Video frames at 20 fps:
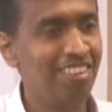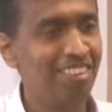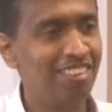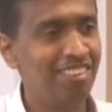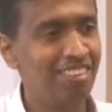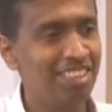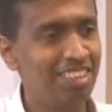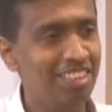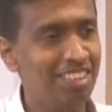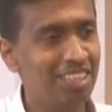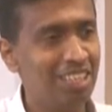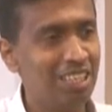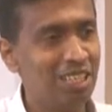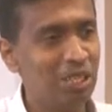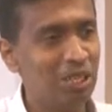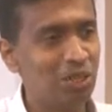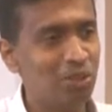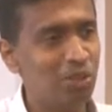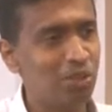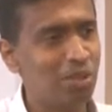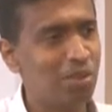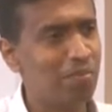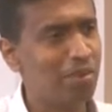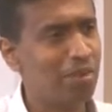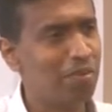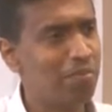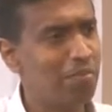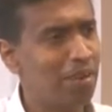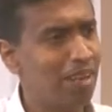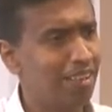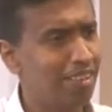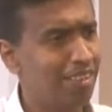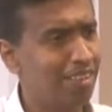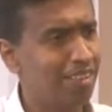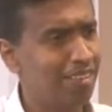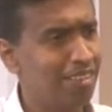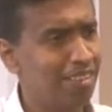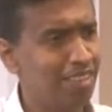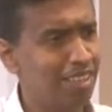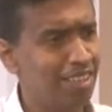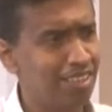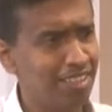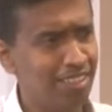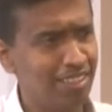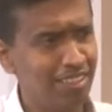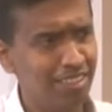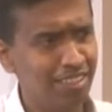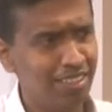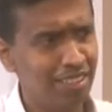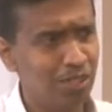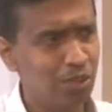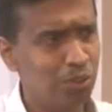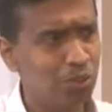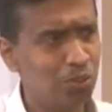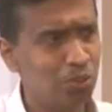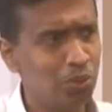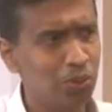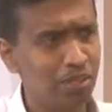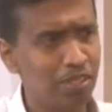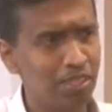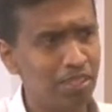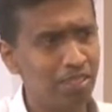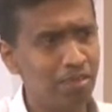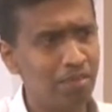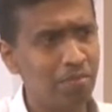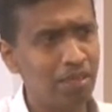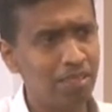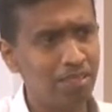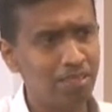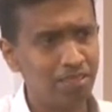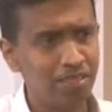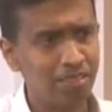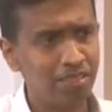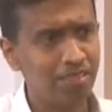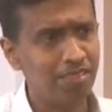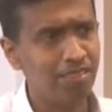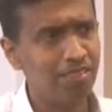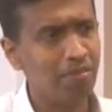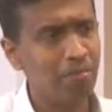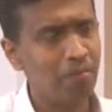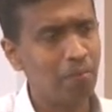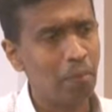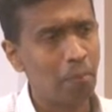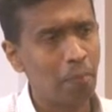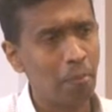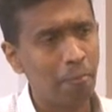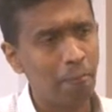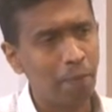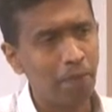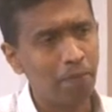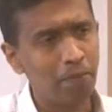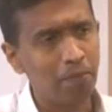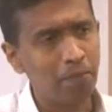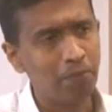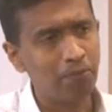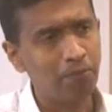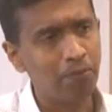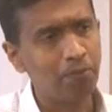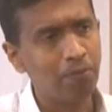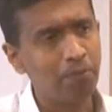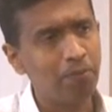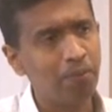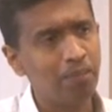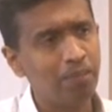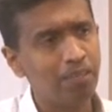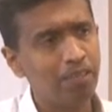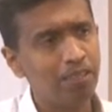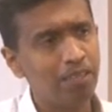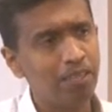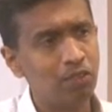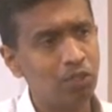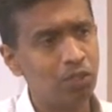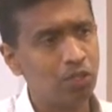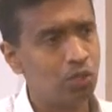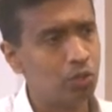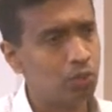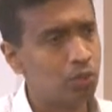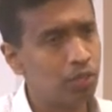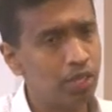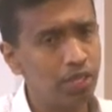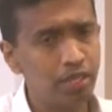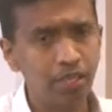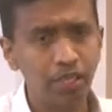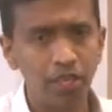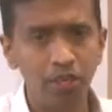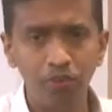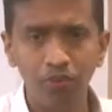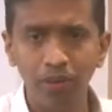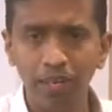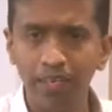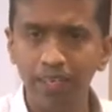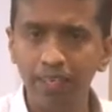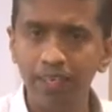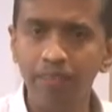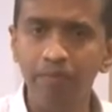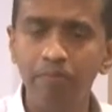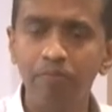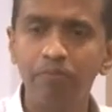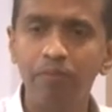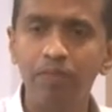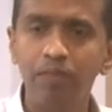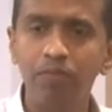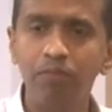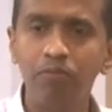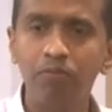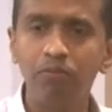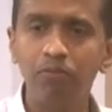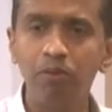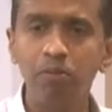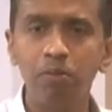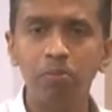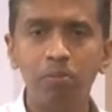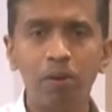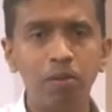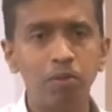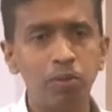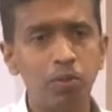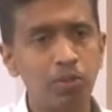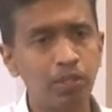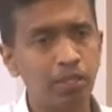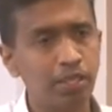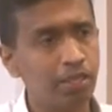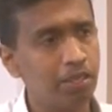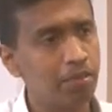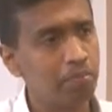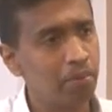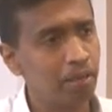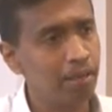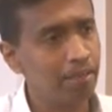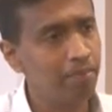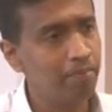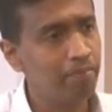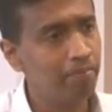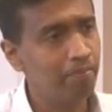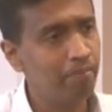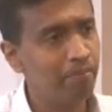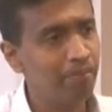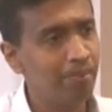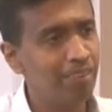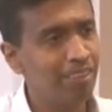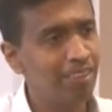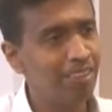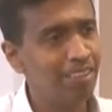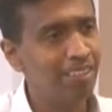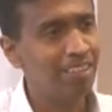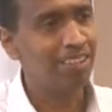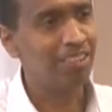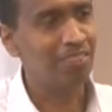Right. So sometime back, I think 2 or 3 batches before, there was a student head of IT from a pharmaceutical company. The